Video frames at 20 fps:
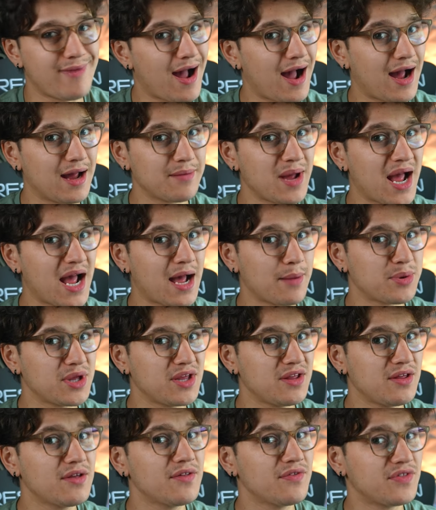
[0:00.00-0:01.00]
I'm
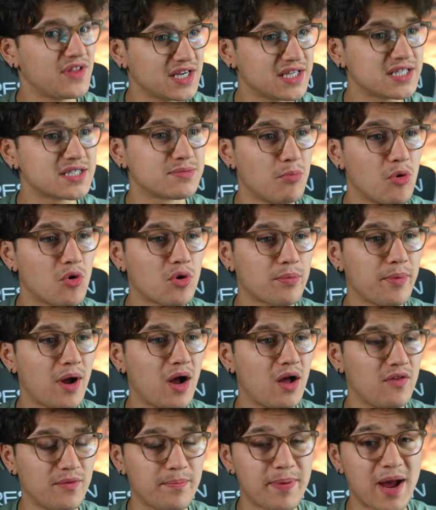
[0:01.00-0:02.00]
happy that it's more
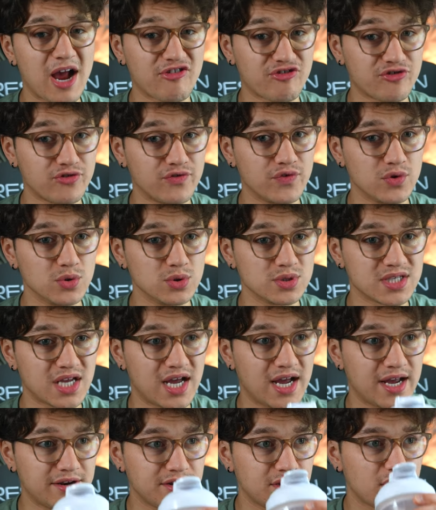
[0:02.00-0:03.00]
on the passion fruit
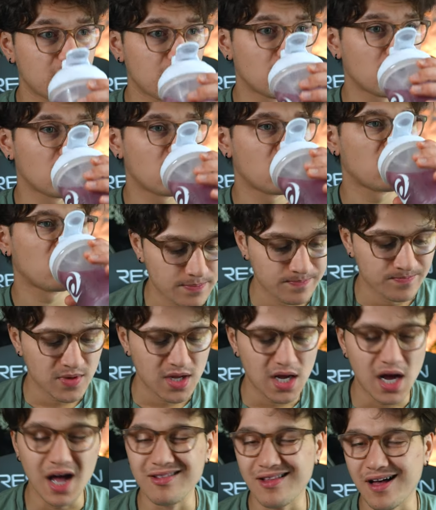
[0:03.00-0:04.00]
side.
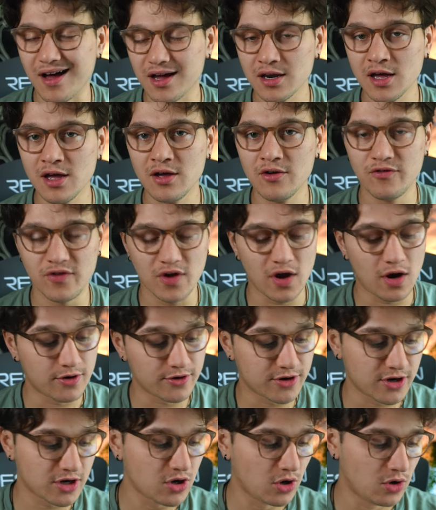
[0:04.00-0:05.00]
A lot of
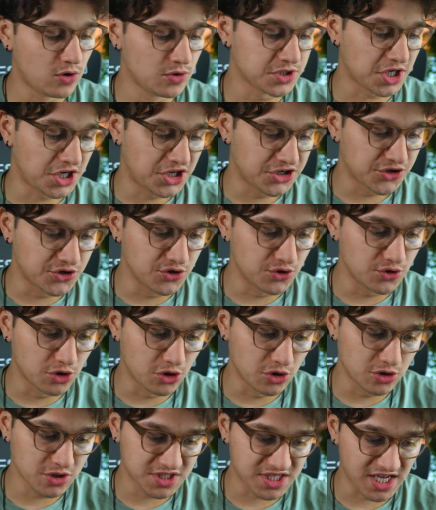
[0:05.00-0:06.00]
articles on
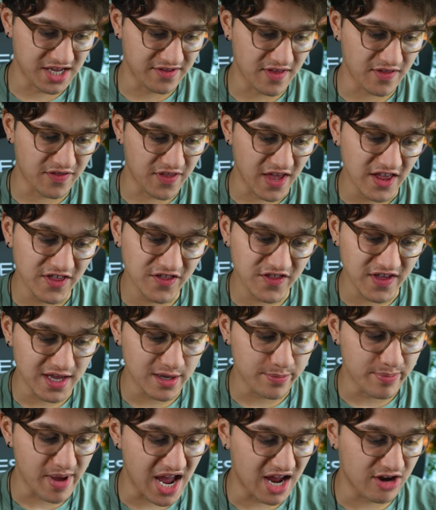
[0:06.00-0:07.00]
Google say that they
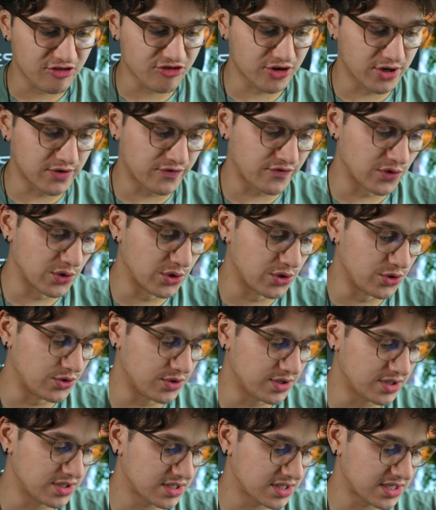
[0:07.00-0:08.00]
think passion
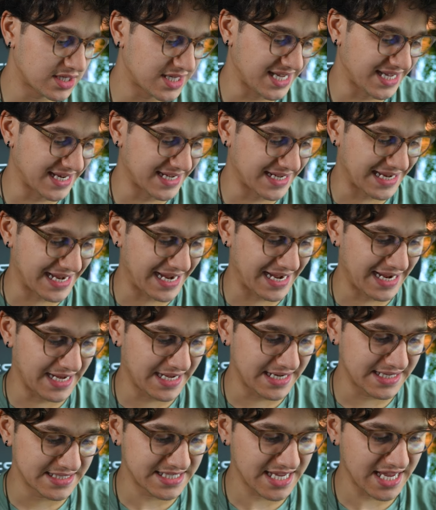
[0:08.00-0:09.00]
fruit can
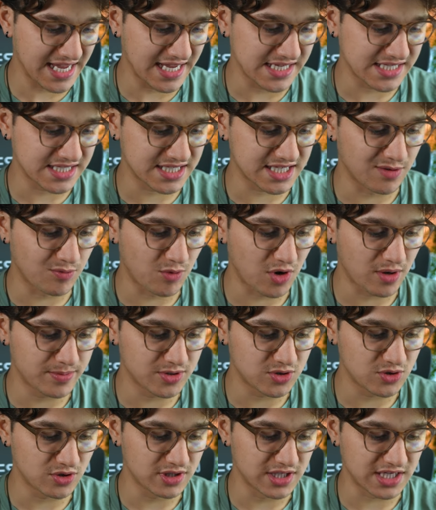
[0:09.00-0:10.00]
kind of taste somewhat
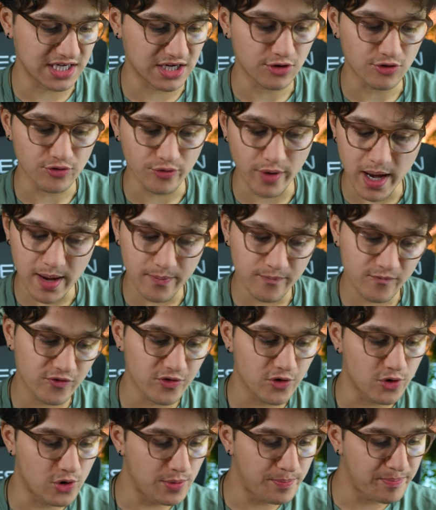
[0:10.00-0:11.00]
between like a
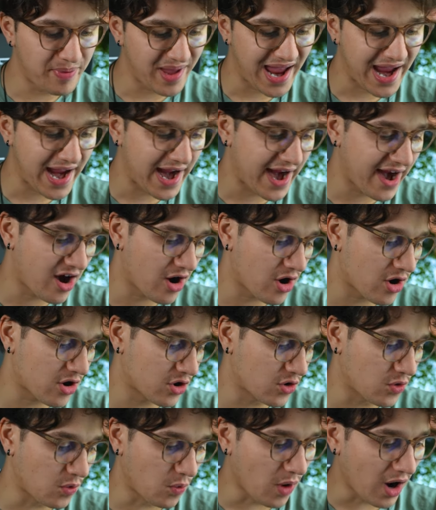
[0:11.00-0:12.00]
grapefruit, pear,
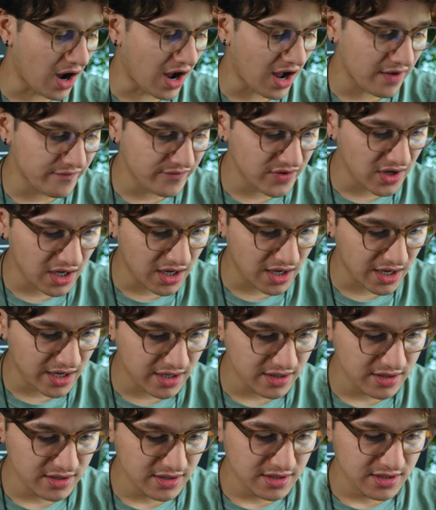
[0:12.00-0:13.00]

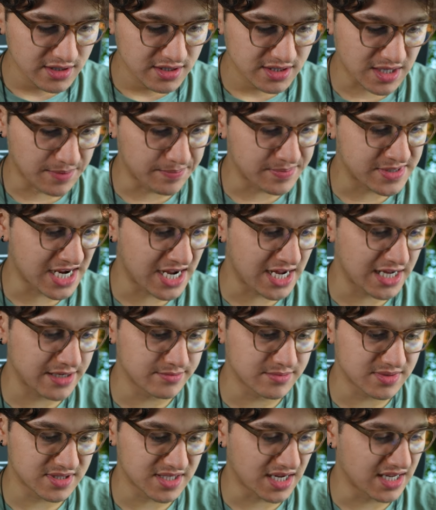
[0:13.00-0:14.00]
guava,
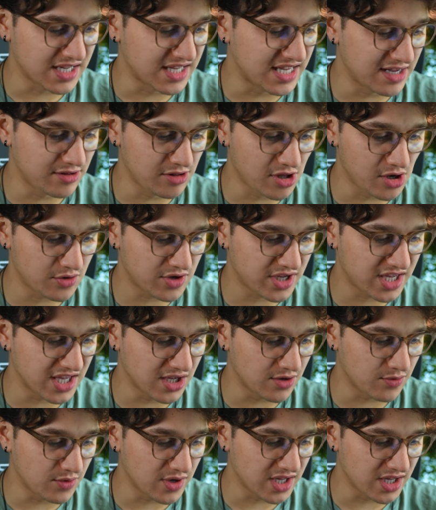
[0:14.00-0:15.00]
sometimes a yellow
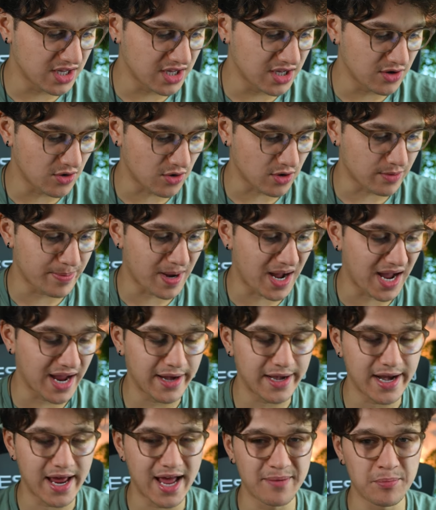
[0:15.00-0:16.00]
kiwi or
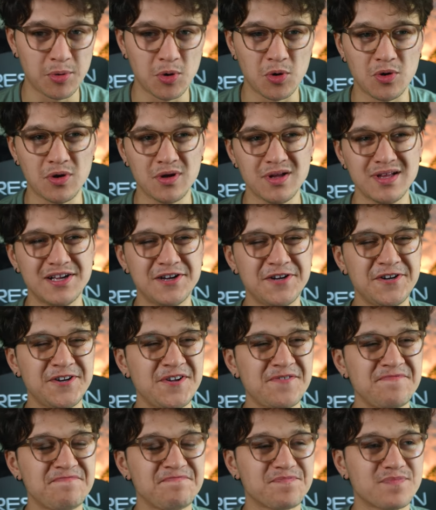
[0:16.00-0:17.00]
pineapple.
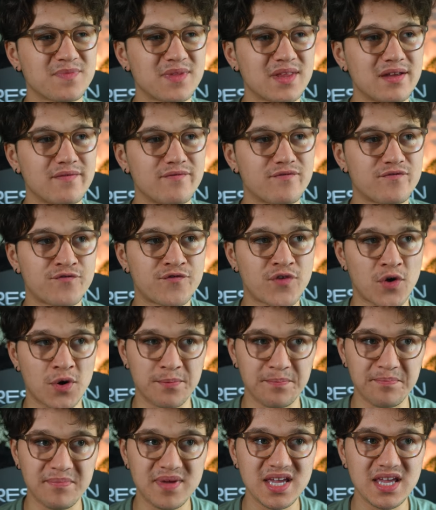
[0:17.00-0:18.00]
For
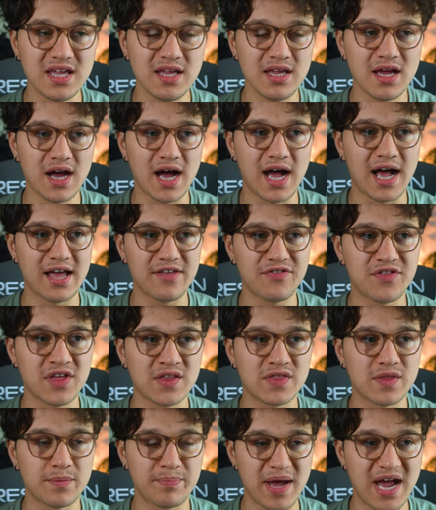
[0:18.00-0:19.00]
me, I
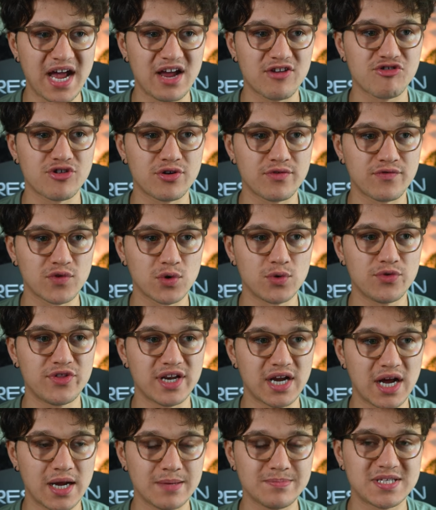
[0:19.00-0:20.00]
think the passion fruit
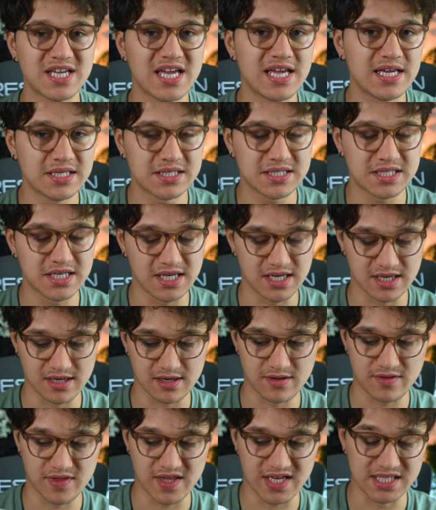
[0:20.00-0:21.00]
that I'm
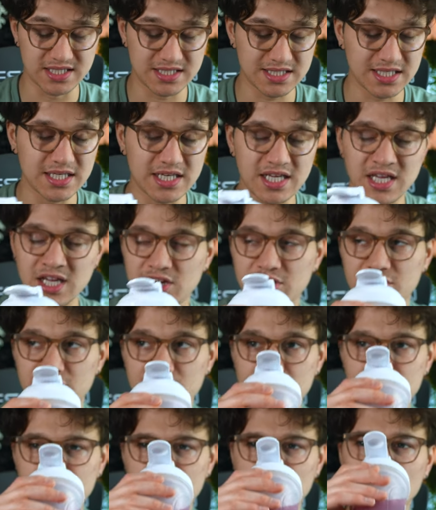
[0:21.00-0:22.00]
tasting that is in
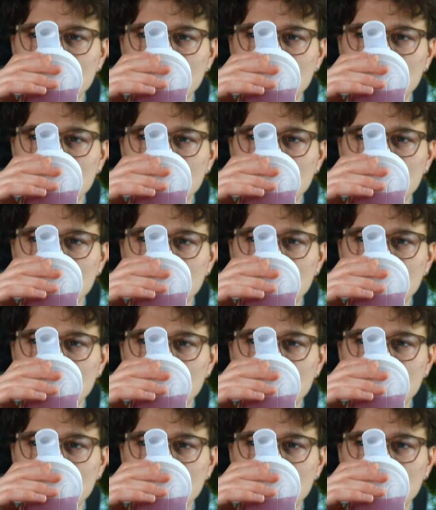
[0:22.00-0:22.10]
here